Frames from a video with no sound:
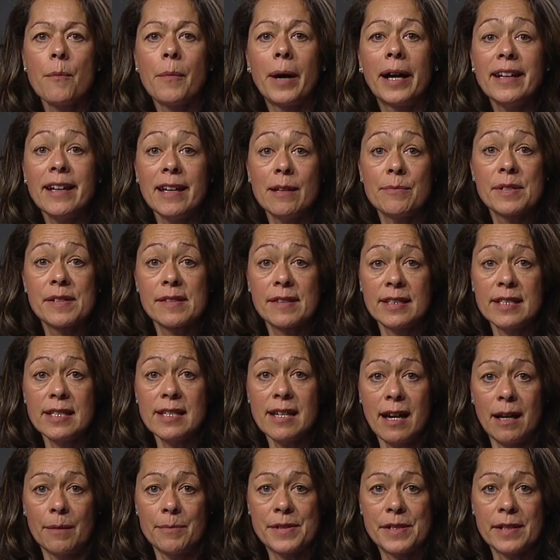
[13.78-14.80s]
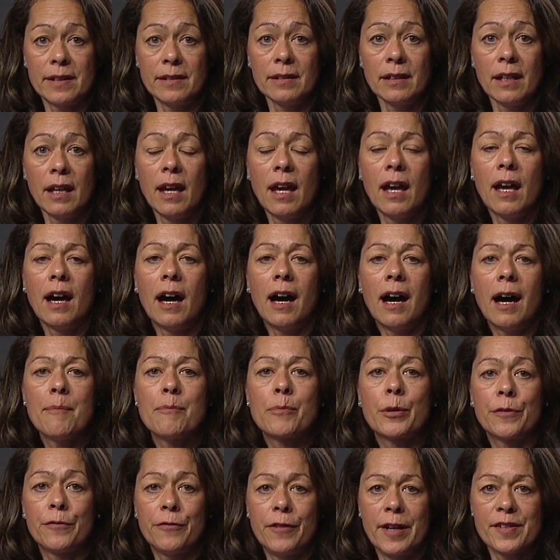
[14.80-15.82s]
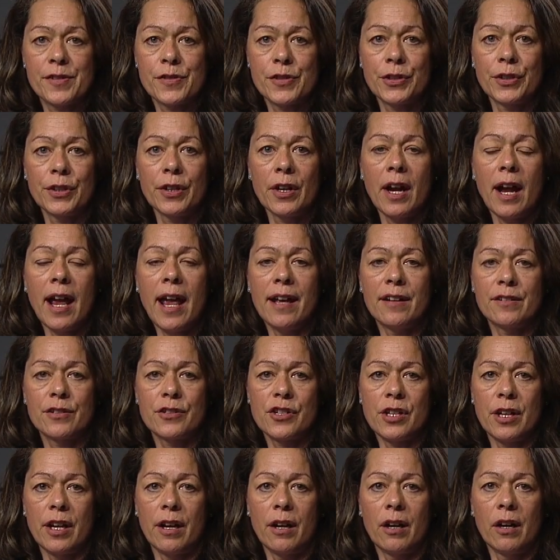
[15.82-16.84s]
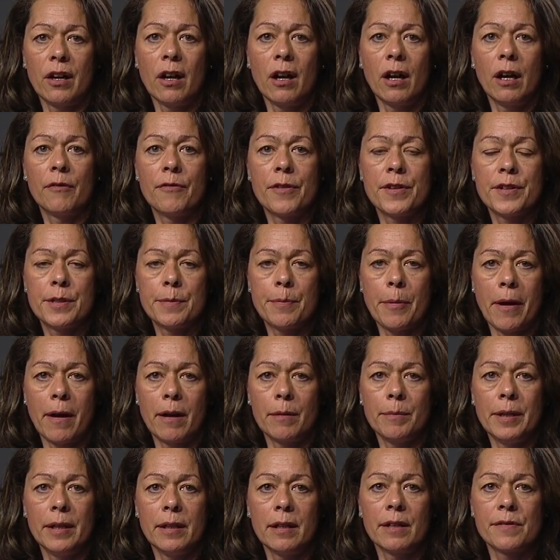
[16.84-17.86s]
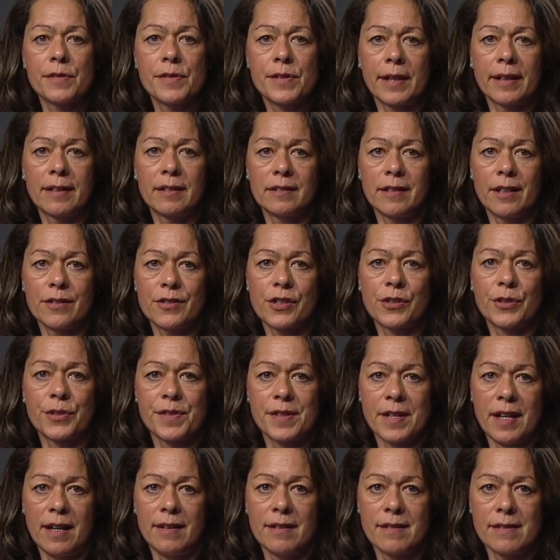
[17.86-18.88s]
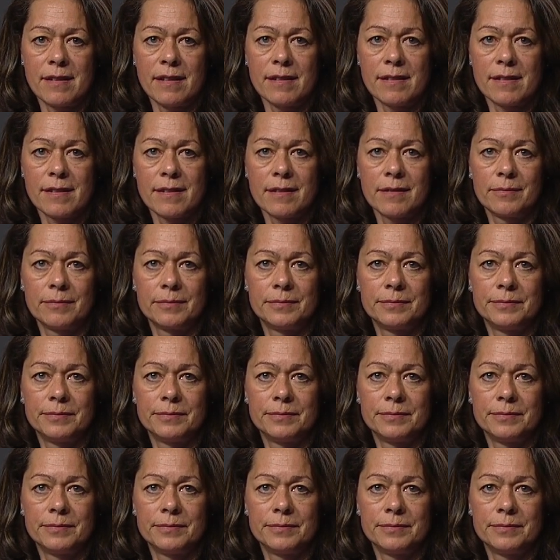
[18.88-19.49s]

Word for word: My name is Lee Thompson. I'm professor and chair of the Department of Psychological Sciences.